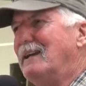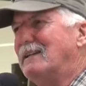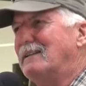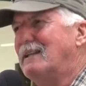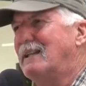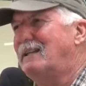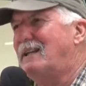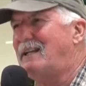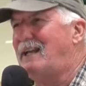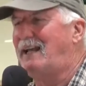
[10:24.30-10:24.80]

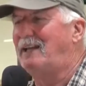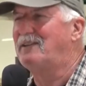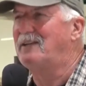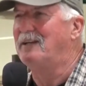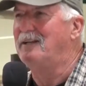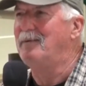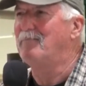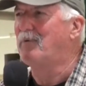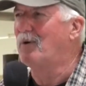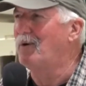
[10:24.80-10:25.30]
little
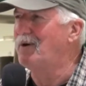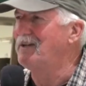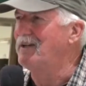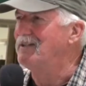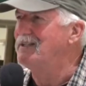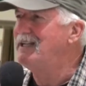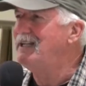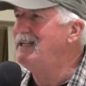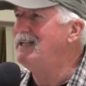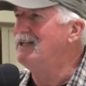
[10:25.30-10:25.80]
Anthony
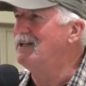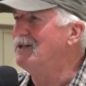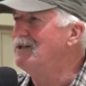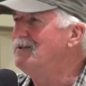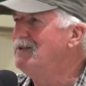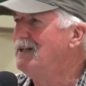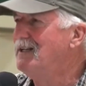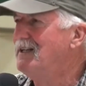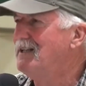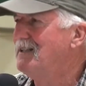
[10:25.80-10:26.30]

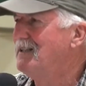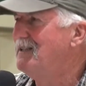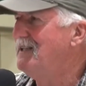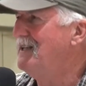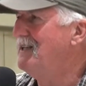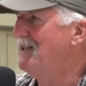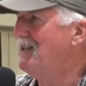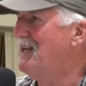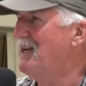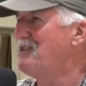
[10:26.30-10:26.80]
Portantino,
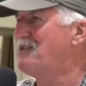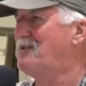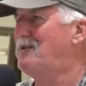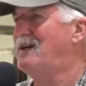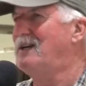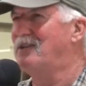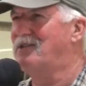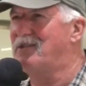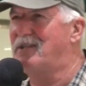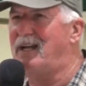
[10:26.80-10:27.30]
the
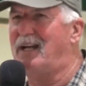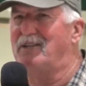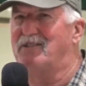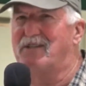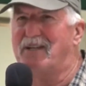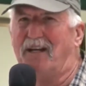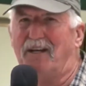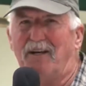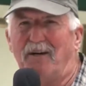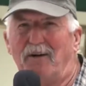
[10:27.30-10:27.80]
illustrious state
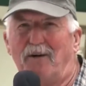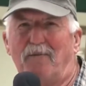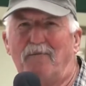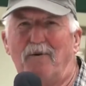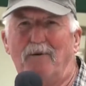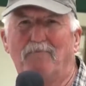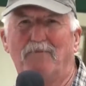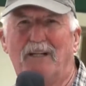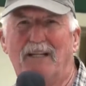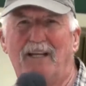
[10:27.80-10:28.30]
senator
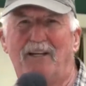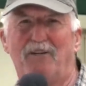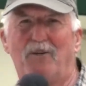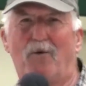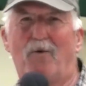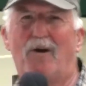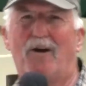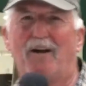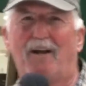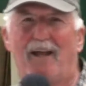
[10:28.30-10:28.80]
from
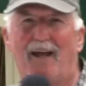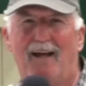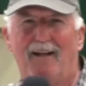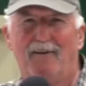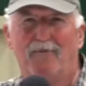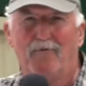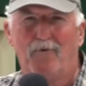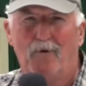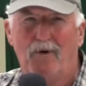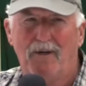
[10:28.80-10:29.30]
Glendora,
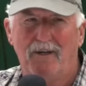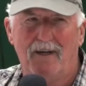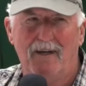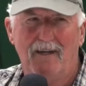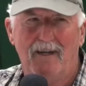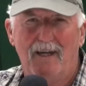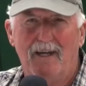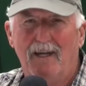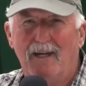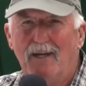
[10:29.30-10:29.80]
California,
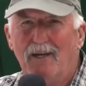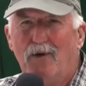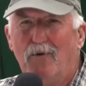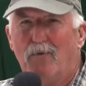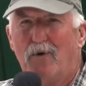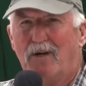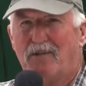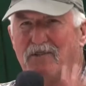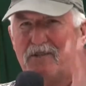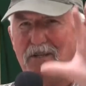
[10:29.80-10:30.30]
who
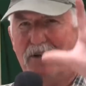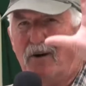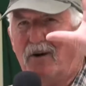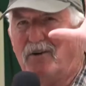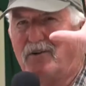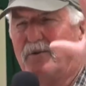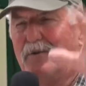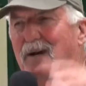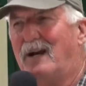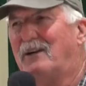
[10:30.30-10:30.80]
was the
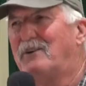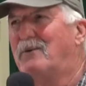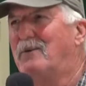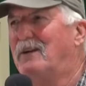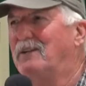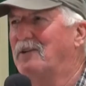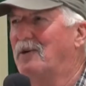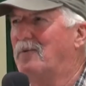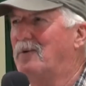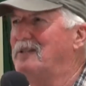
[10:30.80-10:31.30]
art director
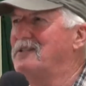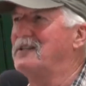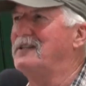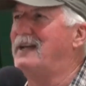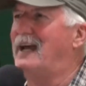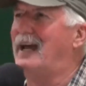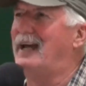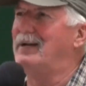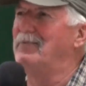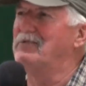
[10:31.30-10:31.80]
on the
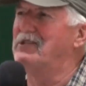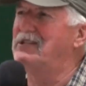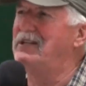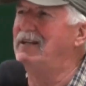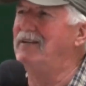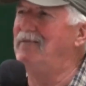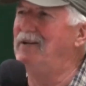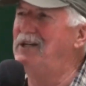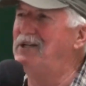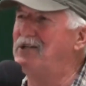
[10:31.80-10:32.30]
Grizzly Adams
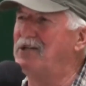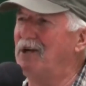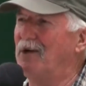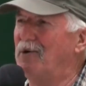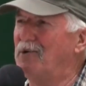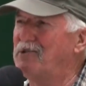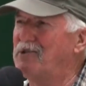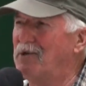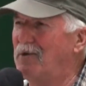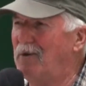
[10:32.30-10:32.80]
TV
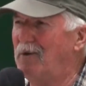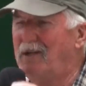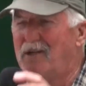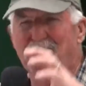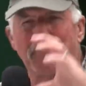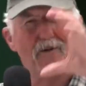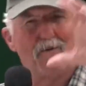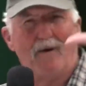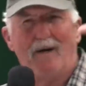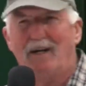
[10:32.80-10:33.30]
show, so
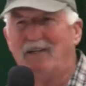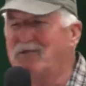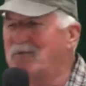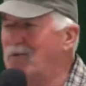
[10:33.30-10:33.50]
his creds